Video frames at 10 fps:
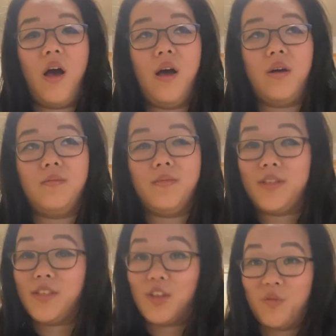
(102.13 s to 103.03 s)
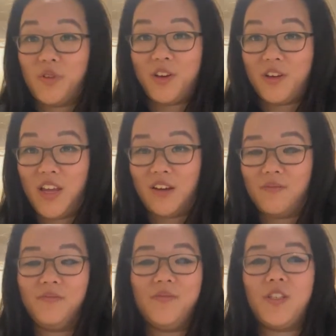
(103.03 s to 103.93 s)
Let's start with cooking.
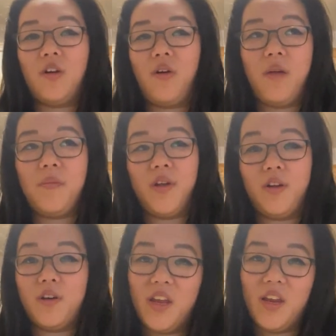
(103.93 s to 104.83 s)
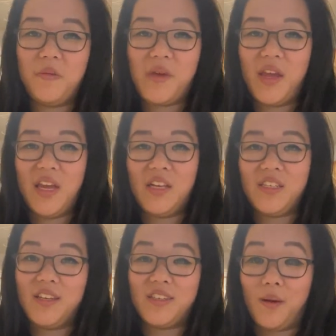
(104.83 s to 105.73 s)
So I've been cooking and baking
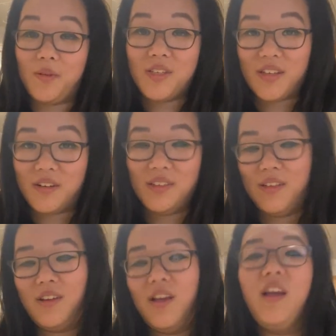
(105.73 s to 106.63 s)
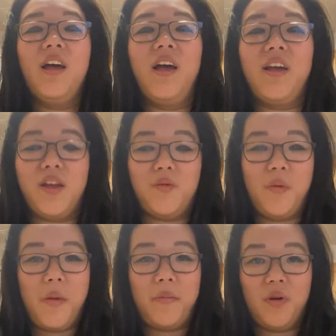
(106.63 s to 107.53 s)
since I was little. I can
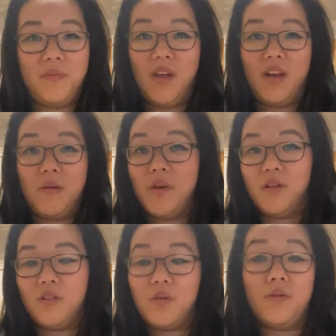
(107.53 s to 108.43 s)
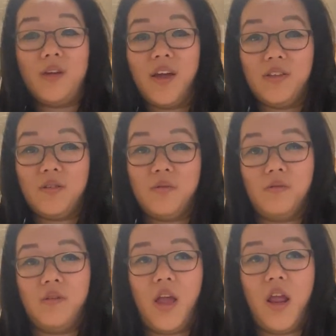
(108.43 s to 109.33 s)
remember being in middle school and high
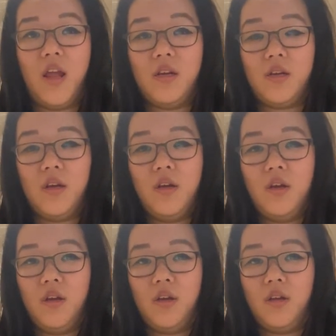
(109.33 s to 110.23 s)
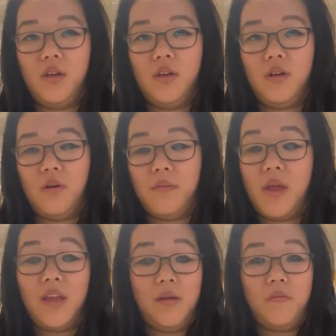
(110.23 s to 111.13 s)
school and, you know,
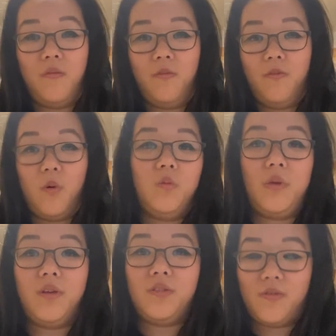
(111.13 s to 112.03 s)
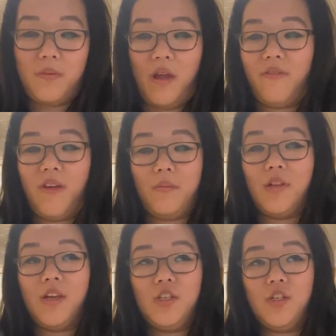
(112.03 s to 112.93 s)
making full meals for my
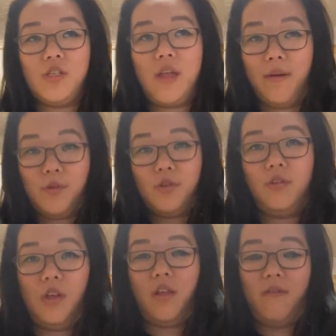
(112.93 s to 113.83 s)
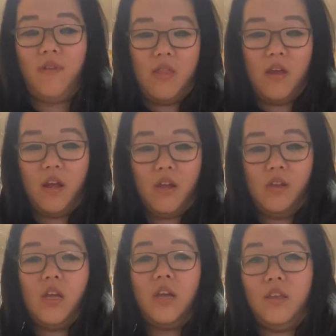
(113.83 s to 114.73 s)
family. Just absolutely loving that I could
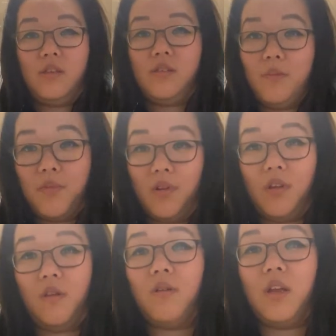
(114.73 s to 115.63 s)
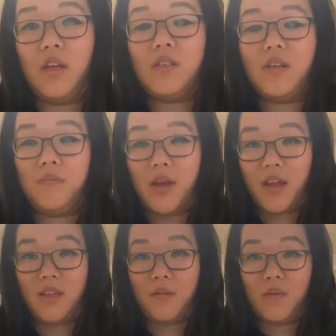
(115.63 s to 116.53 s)
take these simple ingredients and
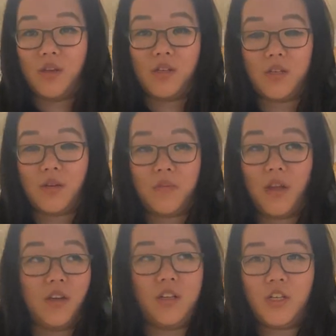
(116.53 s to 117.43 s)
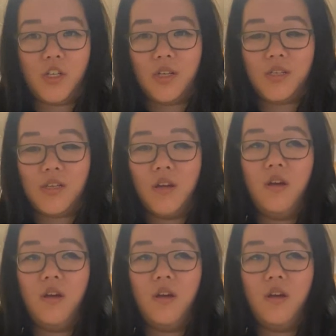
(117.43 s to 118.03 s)
make them into something delicious.